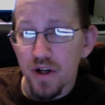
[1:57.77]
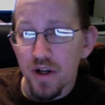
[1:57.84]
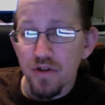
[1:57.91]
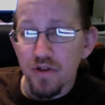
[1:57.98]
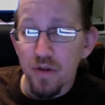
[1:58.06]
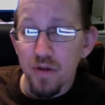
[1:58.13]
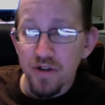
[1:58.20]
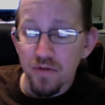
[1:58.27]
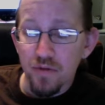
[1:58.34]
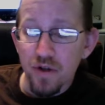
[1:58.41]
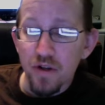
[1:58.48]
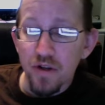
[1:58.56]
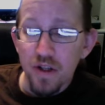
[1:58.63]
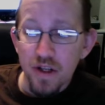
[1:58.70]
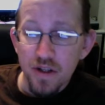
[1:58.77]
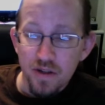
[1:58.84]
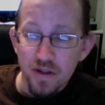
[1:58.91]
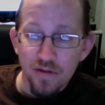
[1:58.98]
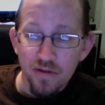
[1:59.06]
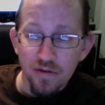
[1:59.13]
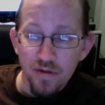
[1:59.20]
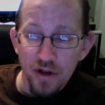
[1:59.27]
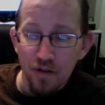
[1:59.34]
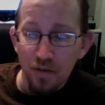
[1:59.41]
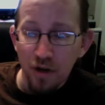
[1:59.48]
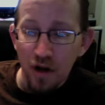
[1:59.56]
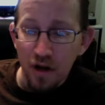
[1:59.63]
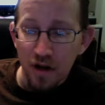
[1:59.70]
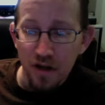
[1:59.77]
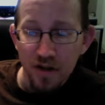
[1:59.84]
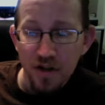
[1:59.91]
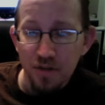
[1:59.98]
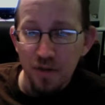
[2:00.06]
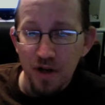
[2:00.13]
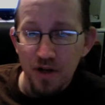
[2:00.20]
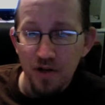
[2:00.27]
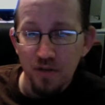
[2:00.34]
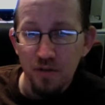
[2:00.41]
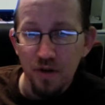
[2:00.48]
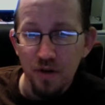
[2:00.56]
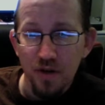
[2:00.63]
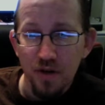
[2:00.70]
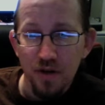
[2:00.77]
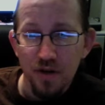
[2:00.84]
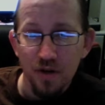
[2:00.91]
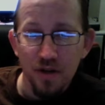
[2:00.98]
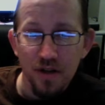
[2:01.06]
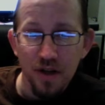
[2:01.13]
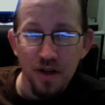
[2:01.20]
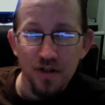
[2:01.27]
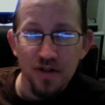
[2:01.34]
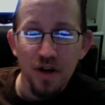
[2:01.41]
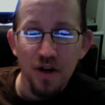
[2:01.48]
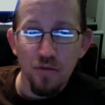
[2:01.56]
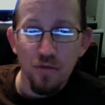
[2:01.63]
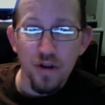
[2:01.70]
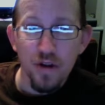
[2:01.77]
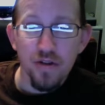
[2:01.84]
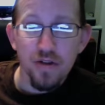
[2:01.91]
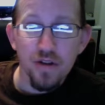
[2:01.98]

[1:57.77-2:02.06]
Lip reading: So it makes it real easy for video blogging, especially when things come with